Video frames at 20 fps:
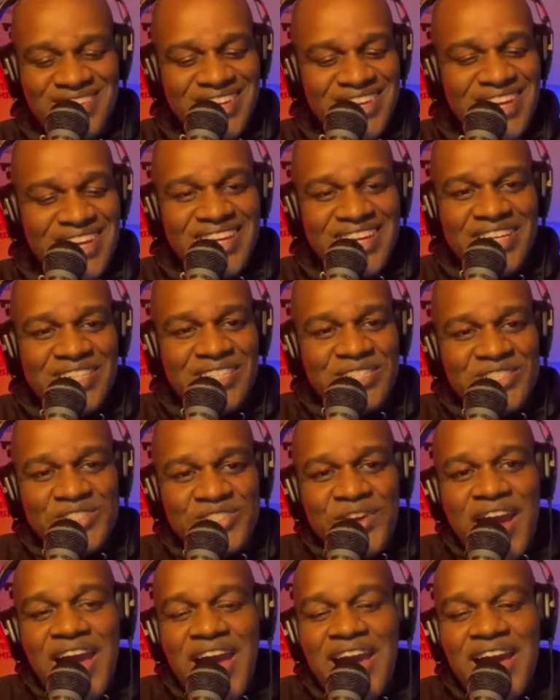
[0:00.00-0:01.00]
Can you
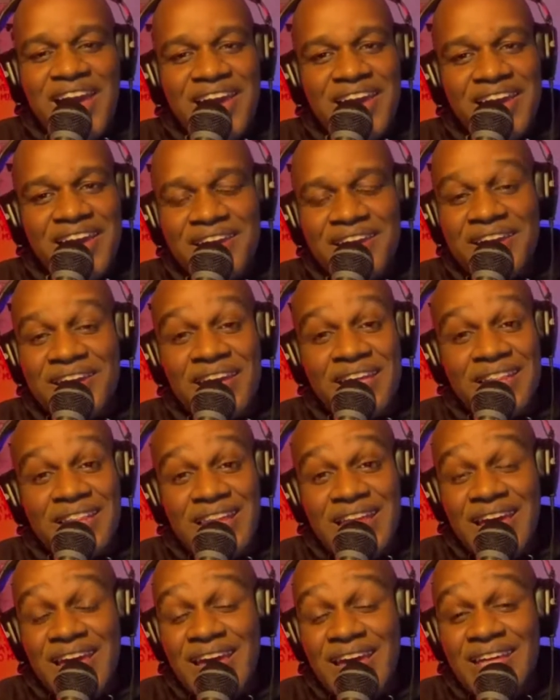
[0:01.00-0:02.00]
try and
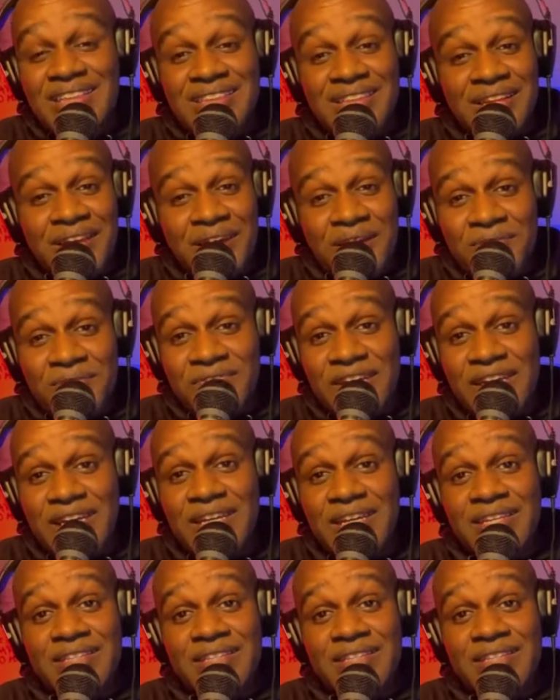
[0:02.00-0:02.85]
let love in?